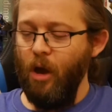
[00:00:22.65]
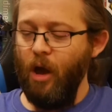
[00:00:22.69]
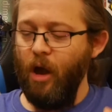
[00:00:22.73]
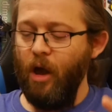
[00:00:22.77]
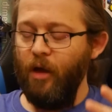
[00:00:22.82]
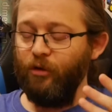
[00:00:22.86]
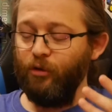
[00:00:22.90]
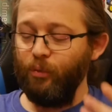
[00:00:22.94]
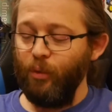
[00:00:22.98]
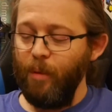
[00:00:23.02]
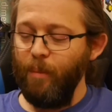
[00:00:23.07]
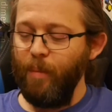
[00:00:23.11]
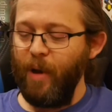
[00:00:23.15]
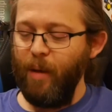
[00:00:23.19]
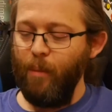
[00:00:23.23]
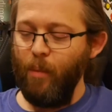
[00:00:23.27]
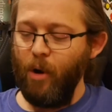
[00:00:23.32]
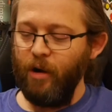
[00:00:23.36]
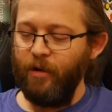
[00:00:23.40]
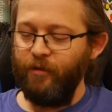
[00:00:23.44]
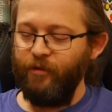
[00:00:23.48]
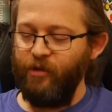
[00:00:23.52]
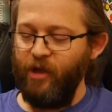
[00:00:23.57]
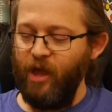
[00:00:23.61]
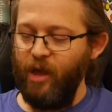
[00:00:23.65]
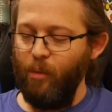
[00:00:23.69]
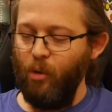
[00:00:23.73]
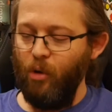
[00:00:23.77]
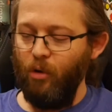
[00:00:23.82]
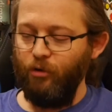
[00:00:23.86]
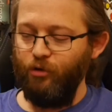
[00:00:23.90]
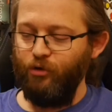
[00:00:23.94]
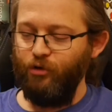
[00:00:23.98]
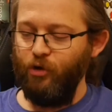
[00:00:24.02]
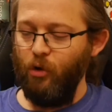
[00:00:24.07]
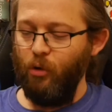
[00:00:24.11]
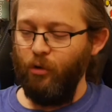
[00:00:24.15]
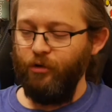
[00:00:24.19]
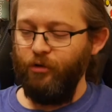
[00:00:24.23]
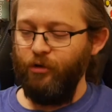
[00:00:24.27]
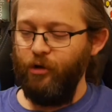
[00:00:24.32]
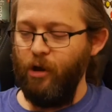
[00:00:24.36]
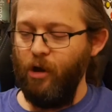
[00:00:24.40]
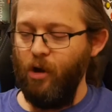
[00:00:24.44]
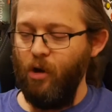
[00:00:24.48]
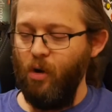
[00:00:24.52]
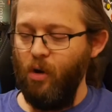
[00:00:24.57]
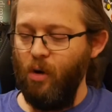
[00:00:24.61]
It's written by Mark Sable.
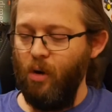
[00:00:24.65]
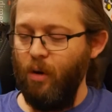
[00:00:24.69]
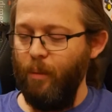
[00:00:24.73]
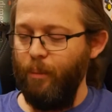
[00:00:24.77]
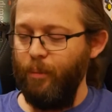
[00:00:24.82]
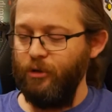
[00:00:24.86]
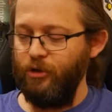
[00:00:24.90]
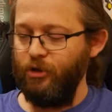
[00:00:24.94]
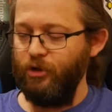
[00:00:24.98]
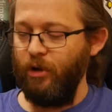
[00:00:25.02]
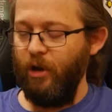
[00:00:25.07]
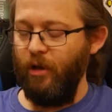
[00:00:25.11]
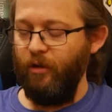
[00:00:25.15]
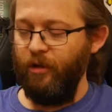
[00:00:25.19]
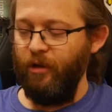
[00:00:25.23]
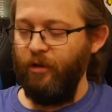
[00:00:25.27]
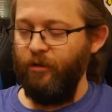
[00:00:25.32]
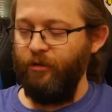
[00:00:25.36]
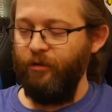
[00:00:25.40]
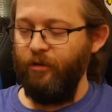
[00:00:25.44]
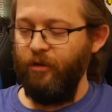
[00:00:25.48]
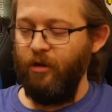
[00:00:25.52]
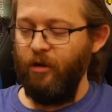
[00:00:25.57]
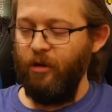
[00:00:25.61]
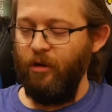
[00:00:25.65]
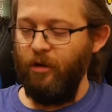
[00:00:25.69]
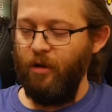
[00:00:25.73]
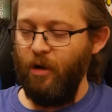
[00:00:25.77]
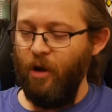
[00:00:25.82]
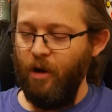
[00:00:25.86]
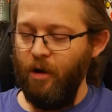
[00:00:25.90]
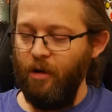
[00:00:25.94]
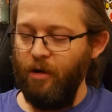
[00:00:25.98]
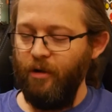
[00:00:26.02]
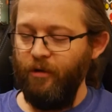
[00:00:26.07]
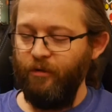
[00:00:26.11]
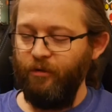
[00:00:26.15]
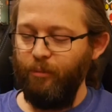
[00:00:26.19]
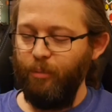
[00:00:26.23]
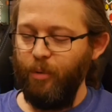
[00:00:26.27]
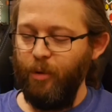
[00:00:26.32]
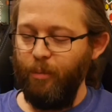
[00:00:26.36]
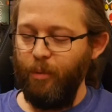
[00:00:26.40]
Giorgio Pontrelli is the artist.